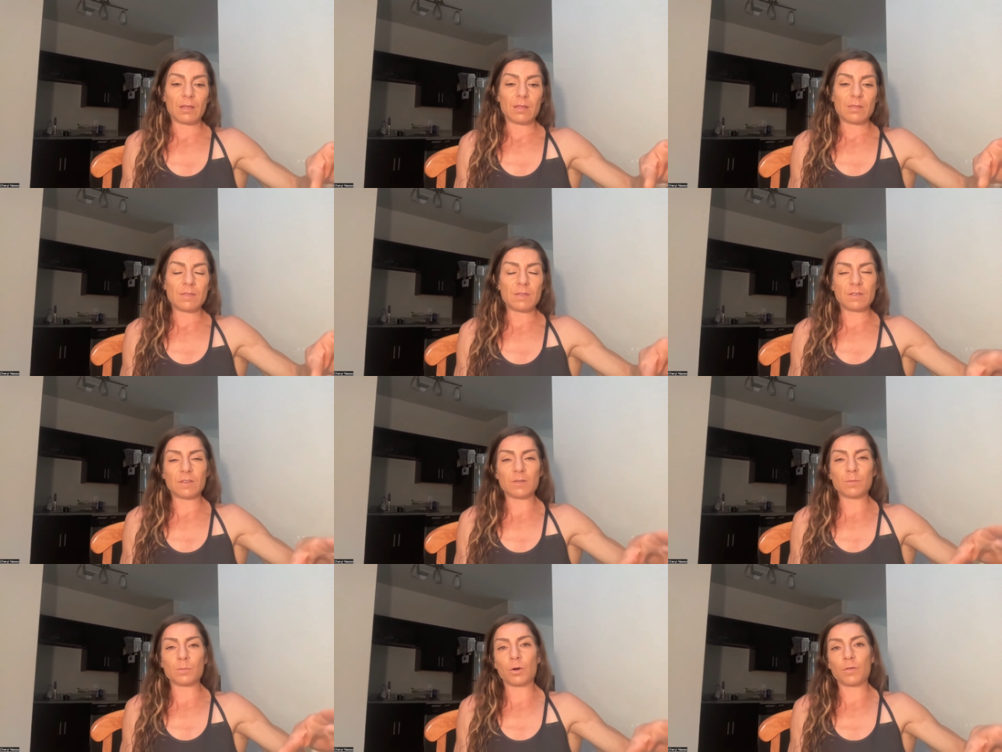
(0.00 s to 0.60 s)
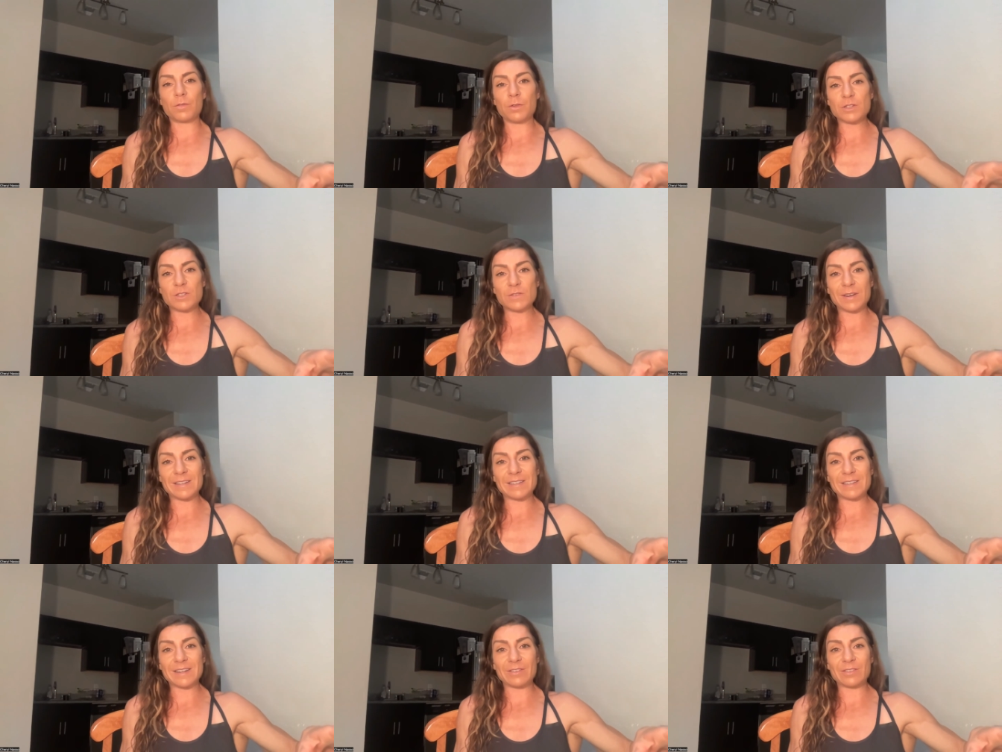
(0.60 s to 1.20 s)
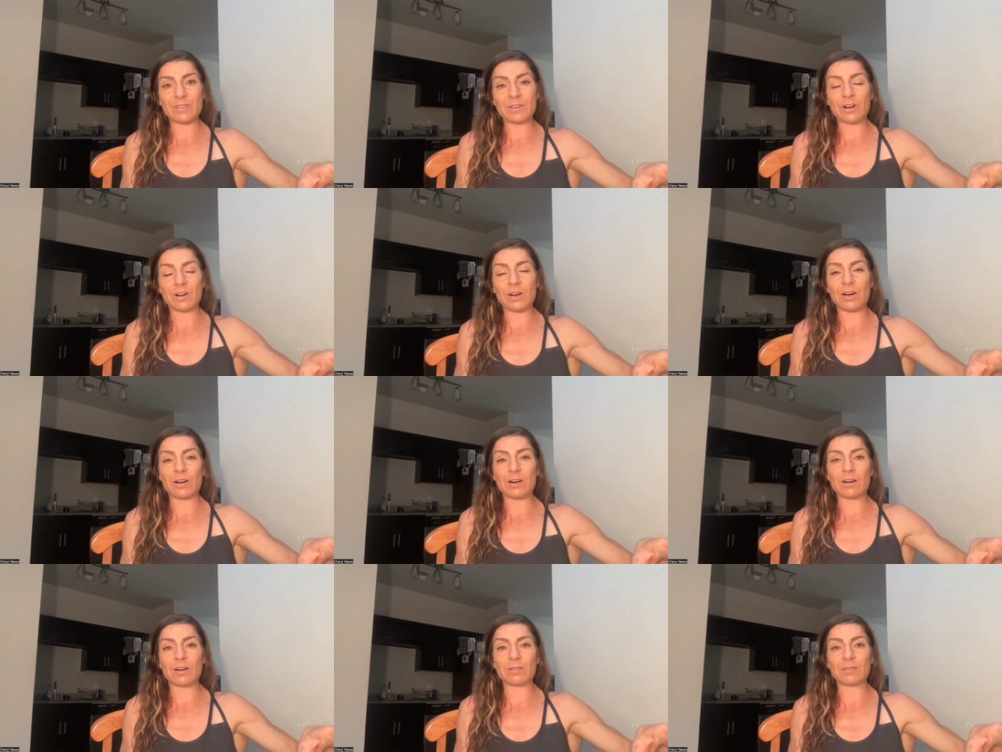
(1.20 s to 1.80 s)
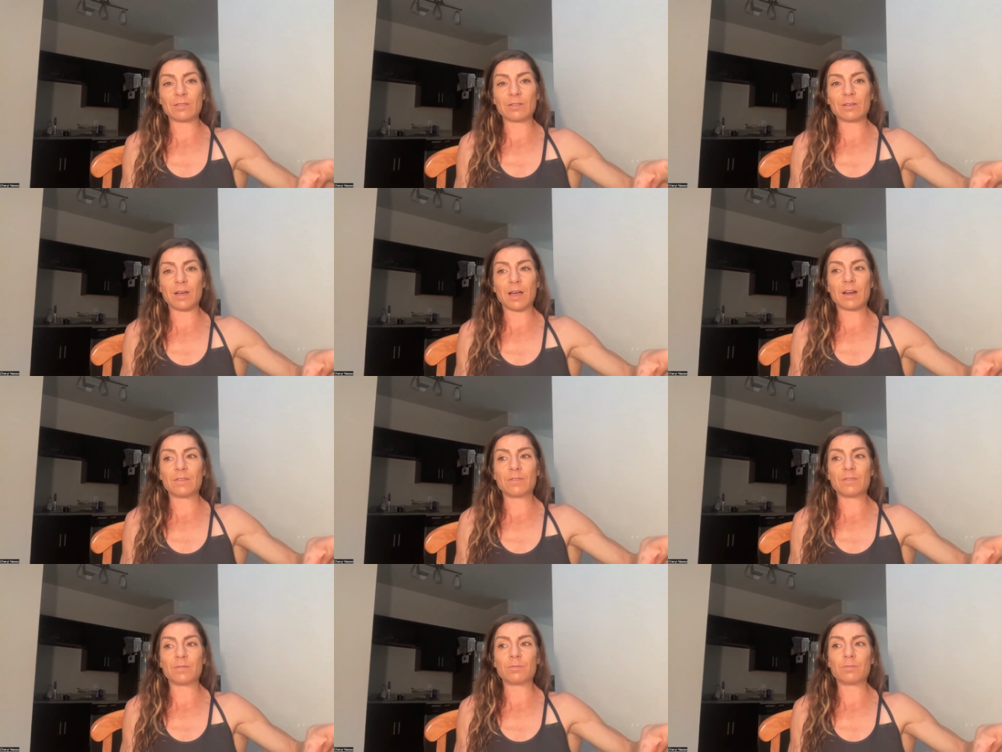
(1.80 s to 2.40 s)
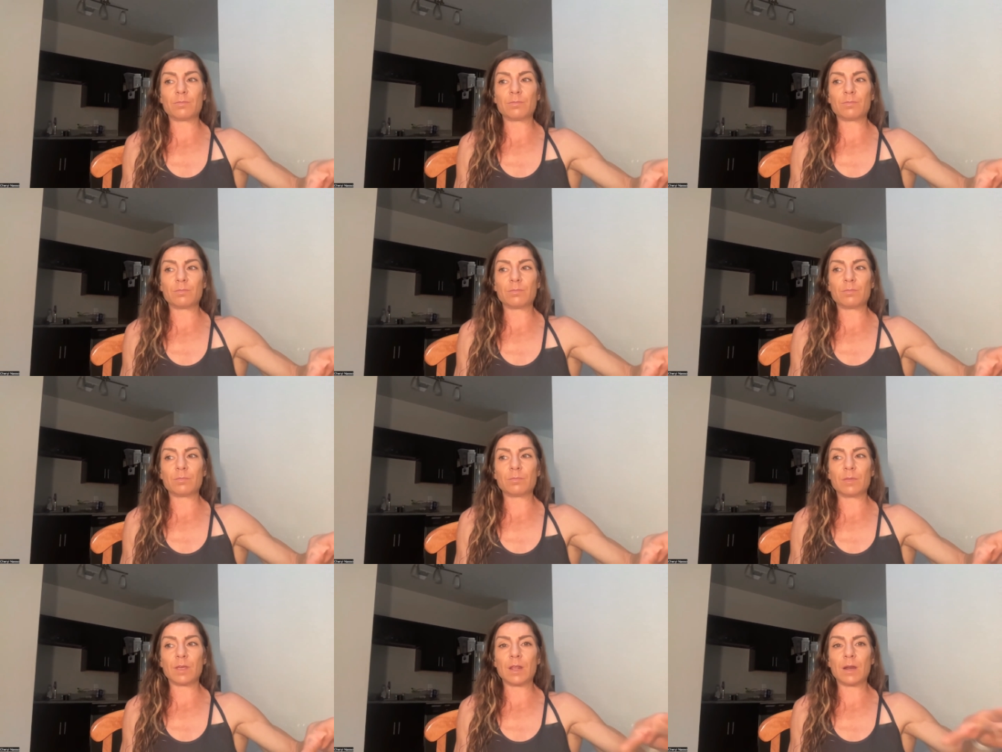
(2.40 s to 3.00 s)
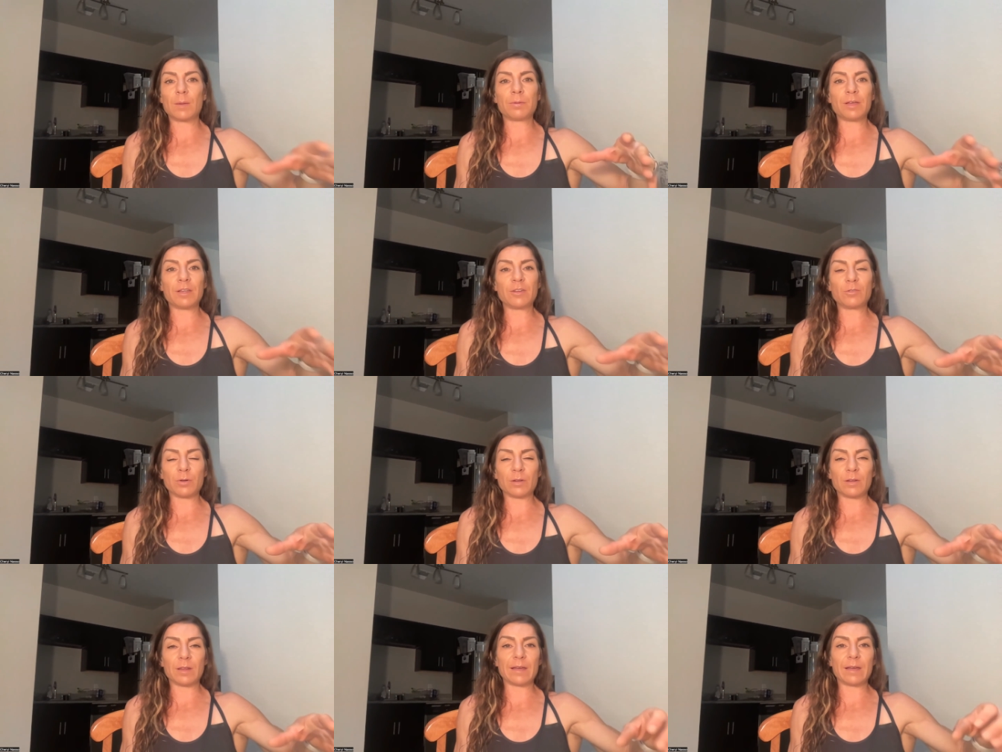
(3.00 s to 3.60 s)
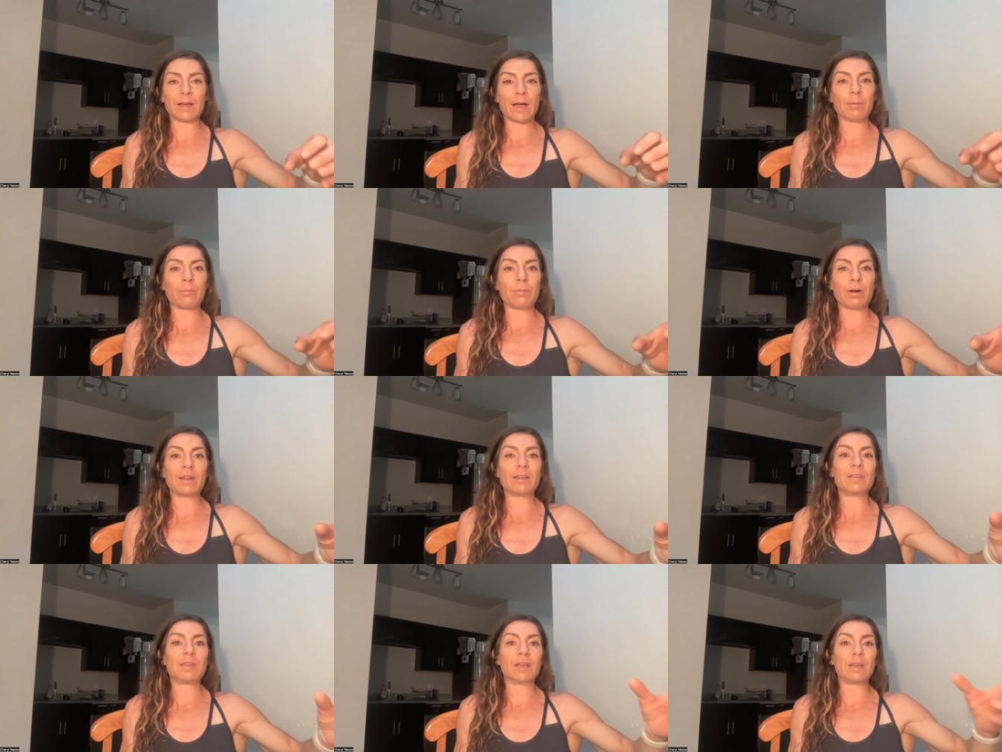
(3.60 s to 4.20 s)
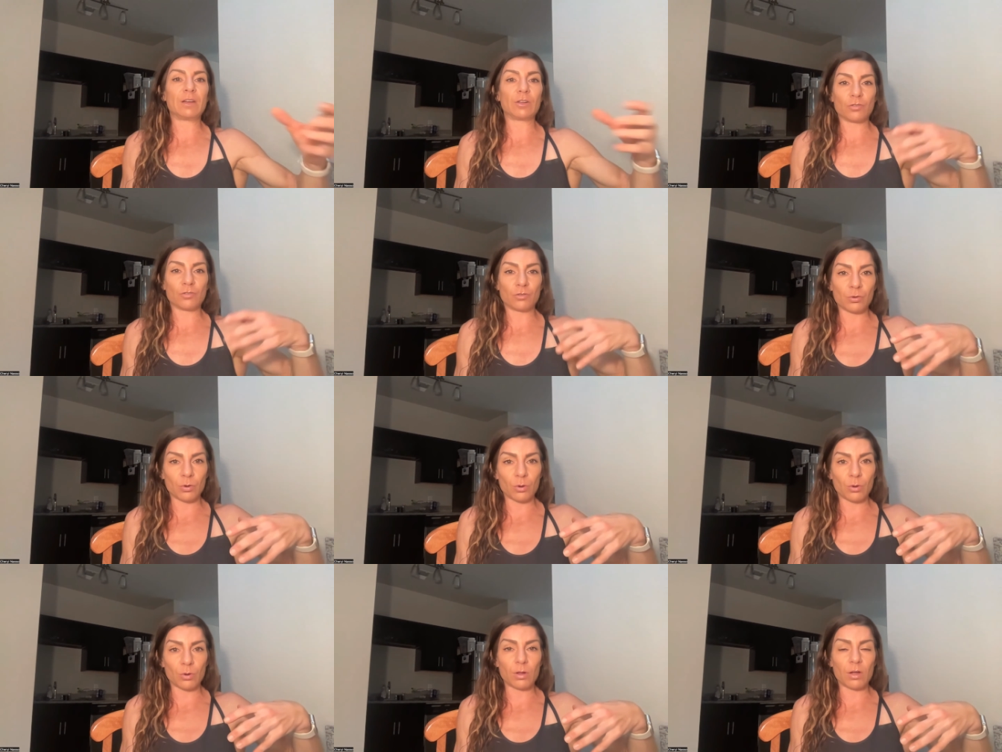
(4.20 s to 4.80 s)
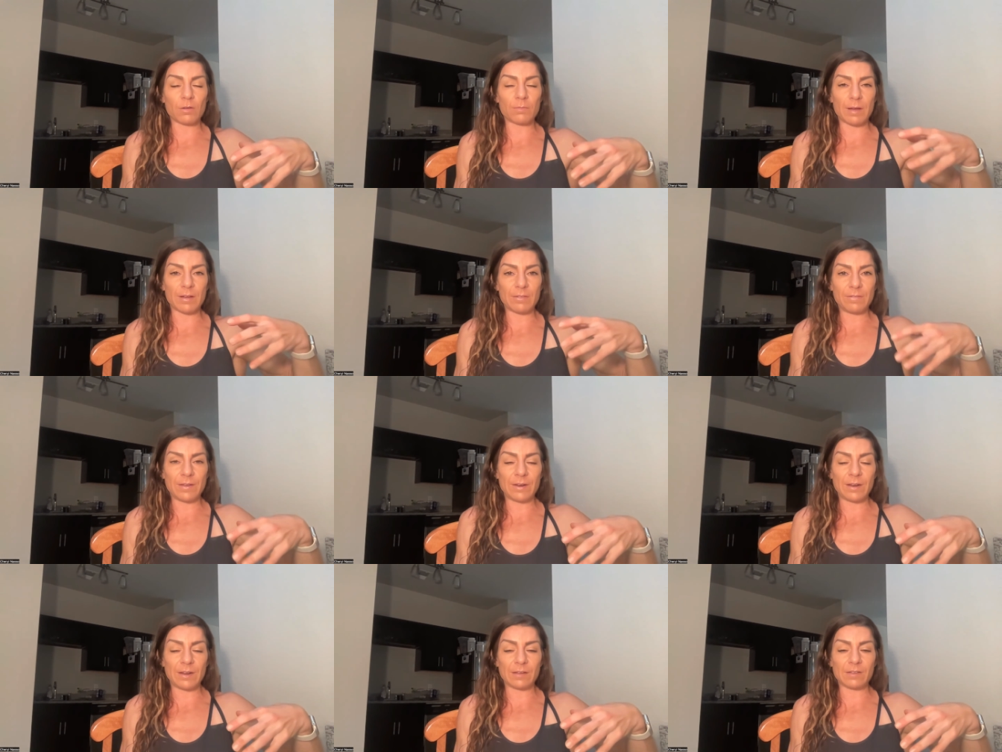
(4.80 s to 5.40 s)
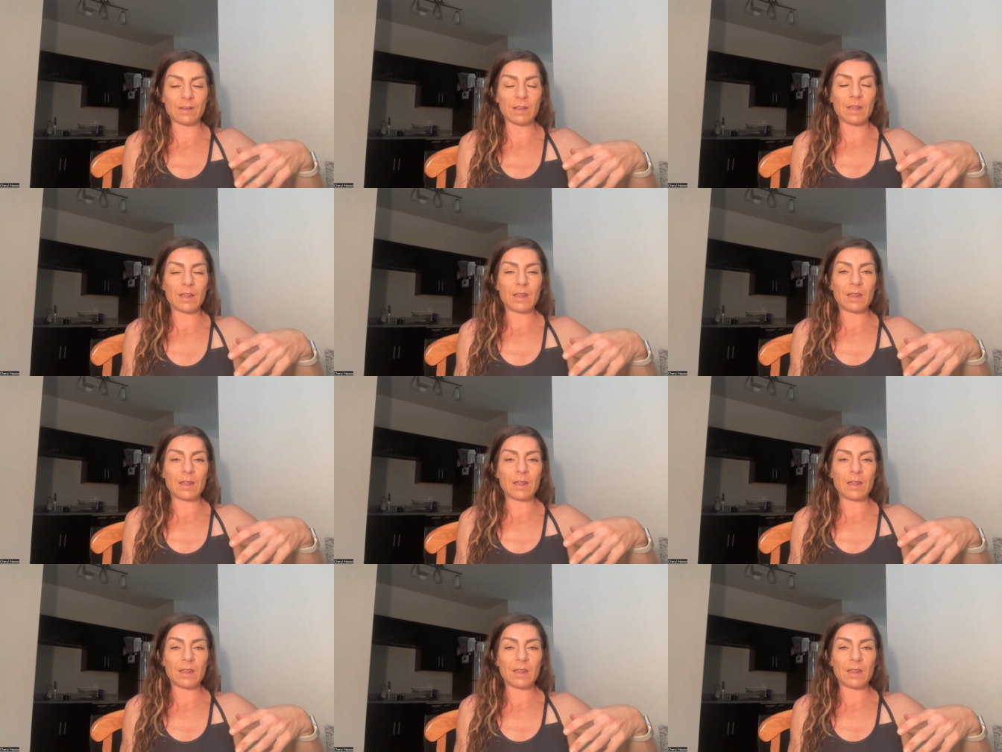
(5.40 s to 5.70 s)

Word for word: This is more for those of you guys out there are kind of in a place where like, I'm ready to take control of my fitness.